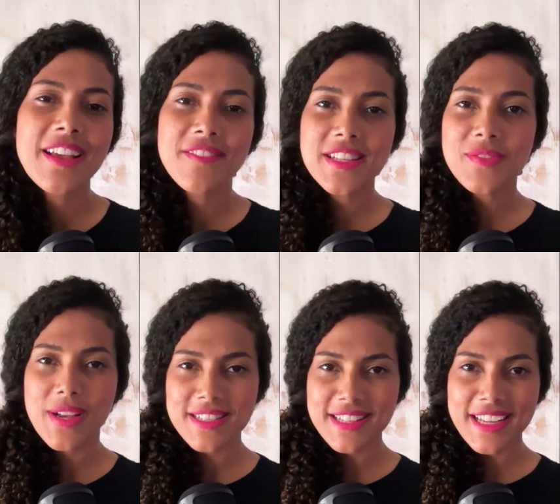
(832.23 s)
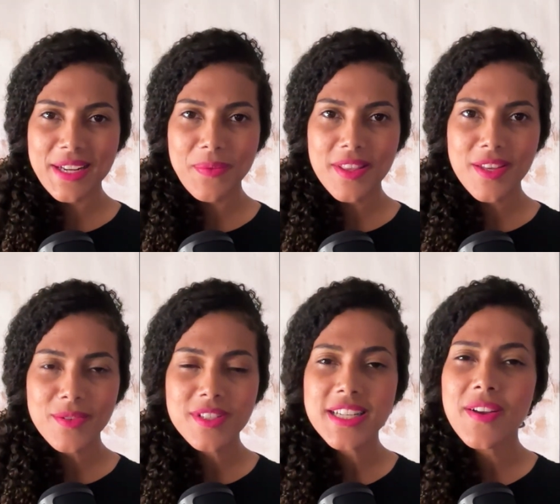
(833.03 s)
If this resonated with
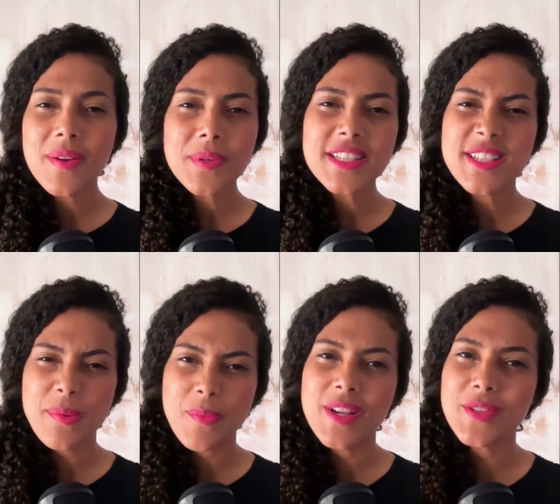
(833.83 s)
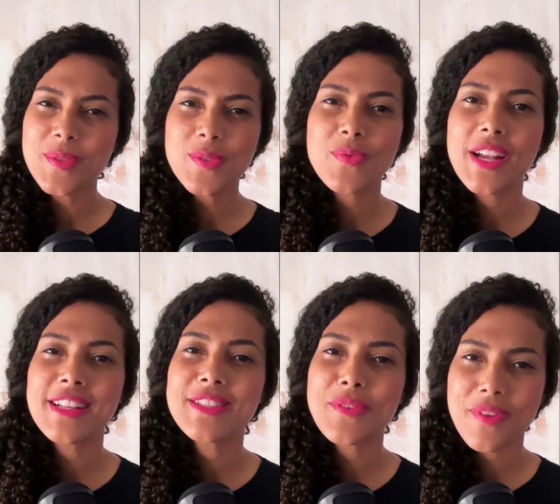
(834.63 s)
you, share it with someone who's ready
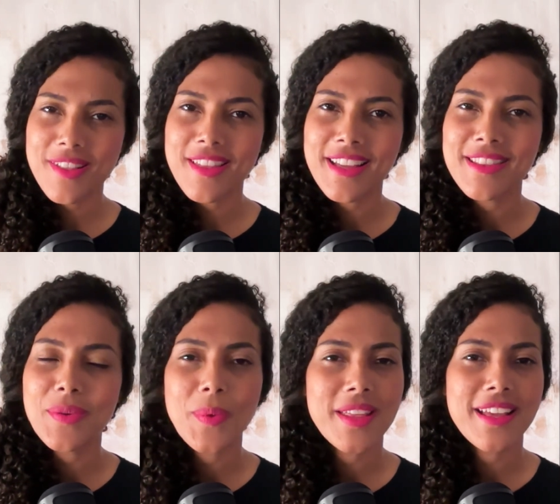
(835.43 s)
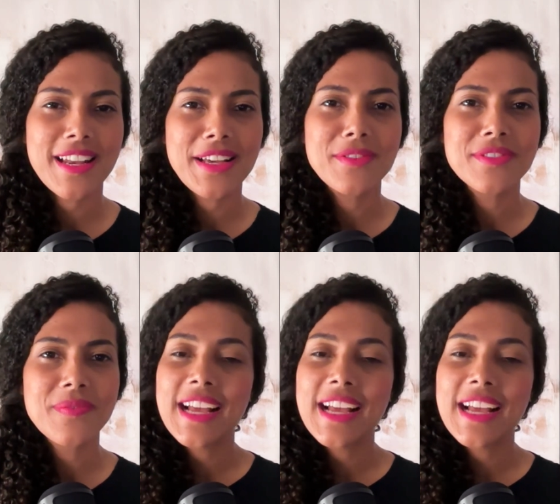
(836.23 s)
to rethink the way they live.